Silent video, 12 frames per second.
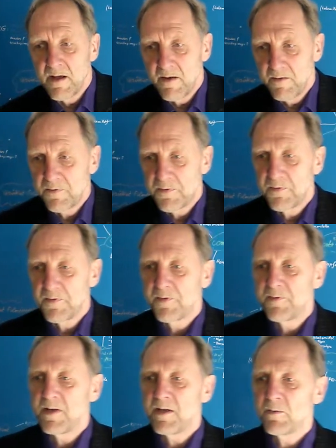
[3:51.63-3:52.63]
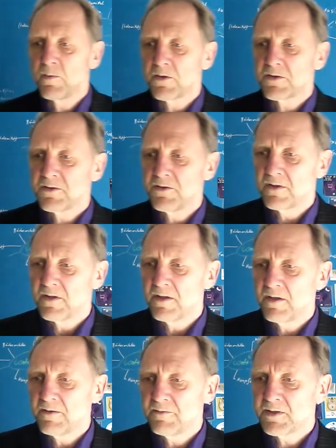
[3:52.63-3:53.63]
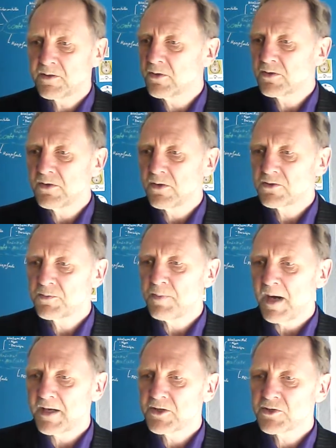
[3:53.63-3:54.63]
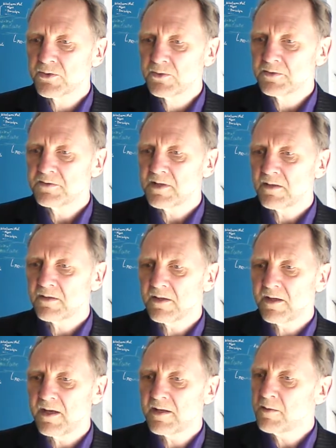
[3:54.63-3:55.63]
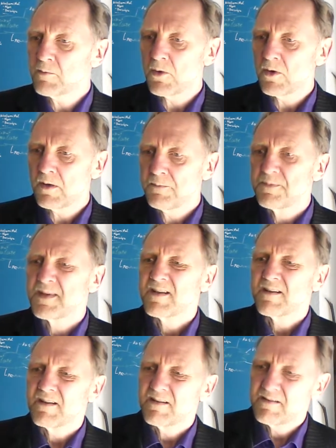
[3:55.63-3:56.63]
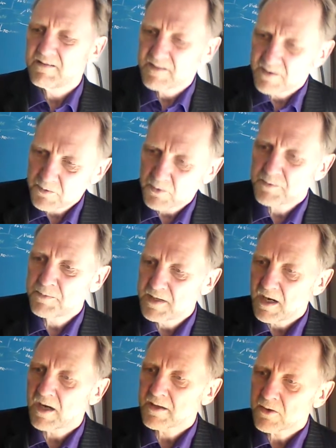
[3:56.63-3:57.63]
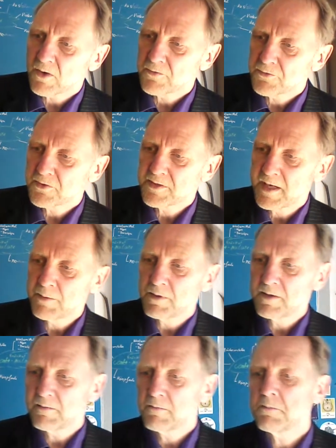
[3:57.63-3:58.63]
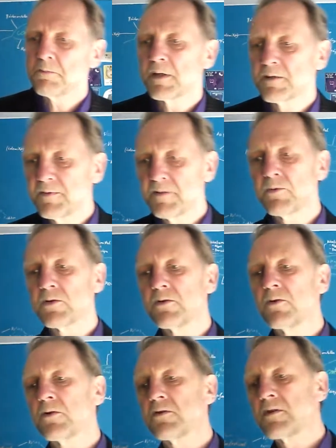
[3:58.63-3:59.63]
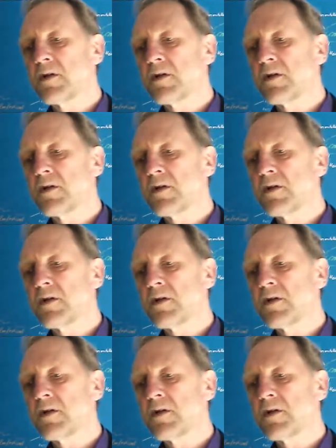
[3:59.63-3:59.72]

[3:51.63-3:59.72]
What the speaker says: If we could not buy shoes anymore, that would be uncomfortable, but we would not